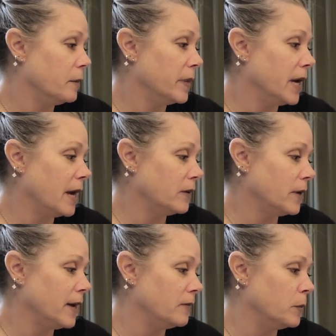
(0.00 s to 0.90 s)
But I don't
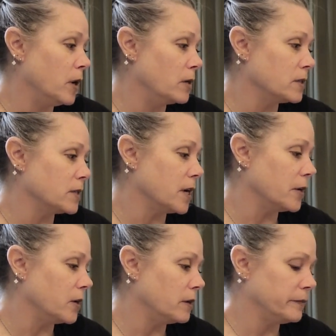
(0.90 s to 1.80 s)
have a box
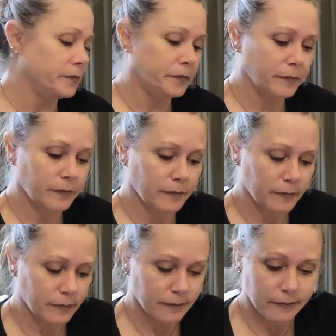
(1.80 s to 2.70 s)
cutter.
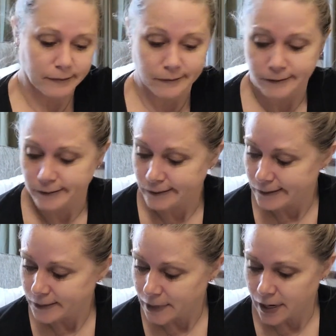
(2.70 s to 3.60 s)

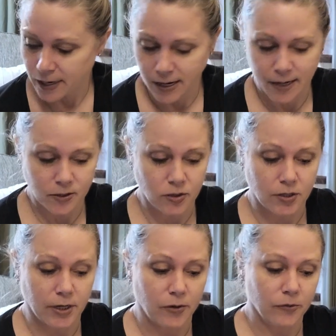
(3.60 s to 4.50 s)
I
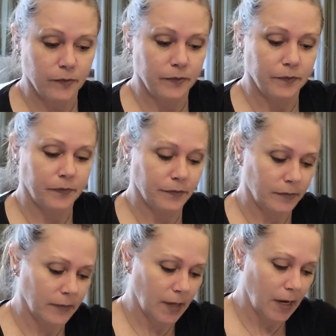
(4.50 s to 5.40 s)
just don't.
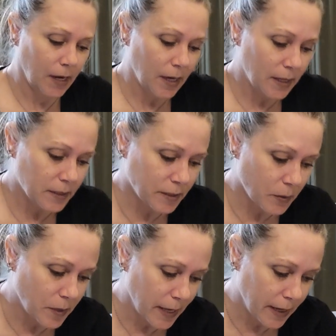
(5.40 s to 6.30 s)

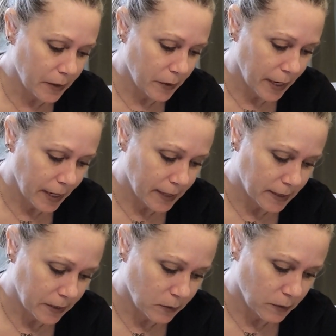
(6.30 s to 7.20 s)
So that, okay, I
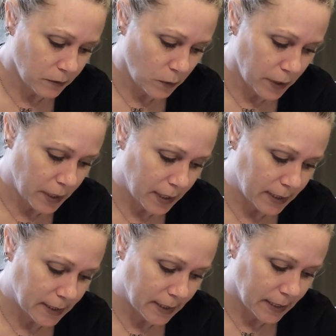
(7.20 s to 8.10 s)
said was
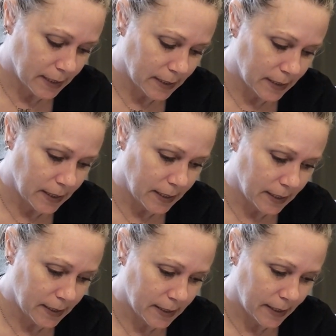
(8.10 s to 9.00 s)
49 cents.
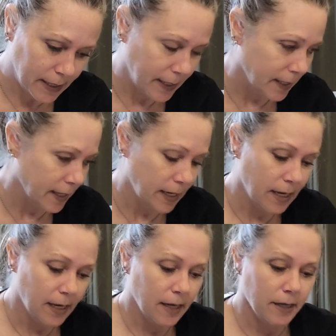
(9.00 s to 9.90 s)
This thing
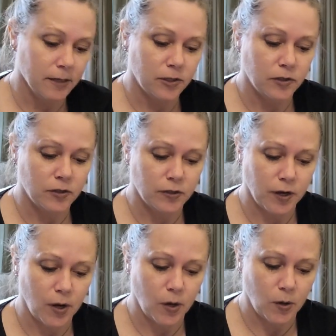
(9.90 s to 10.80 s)
is
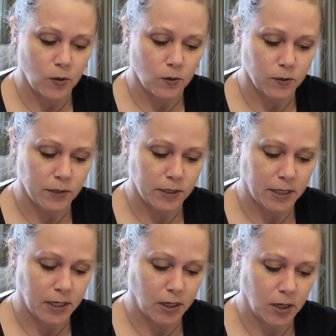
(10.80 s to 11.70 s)
so
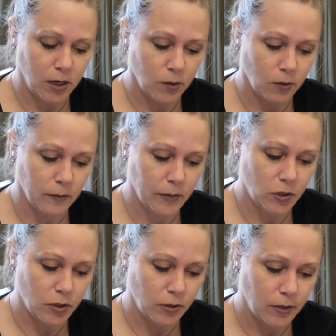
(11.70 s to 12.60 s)
stinking cute. Let me
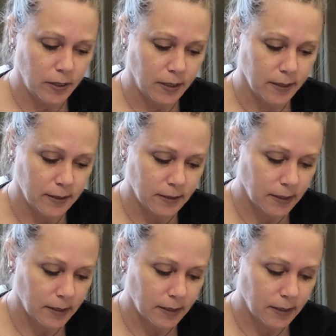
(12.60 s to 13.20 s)
show you this.